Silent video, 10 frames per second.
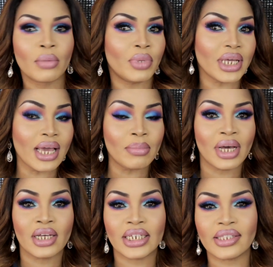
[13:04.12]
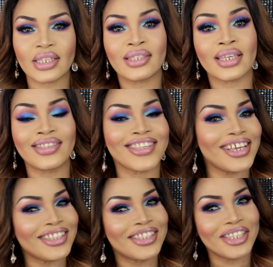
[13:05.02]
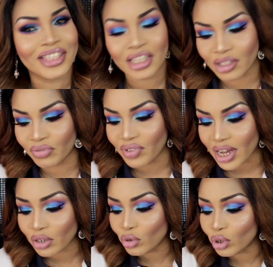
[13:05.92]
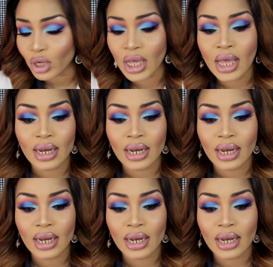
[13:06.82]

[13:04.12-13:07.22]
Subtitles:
but yeah, my honeys, this is it. This is the final look.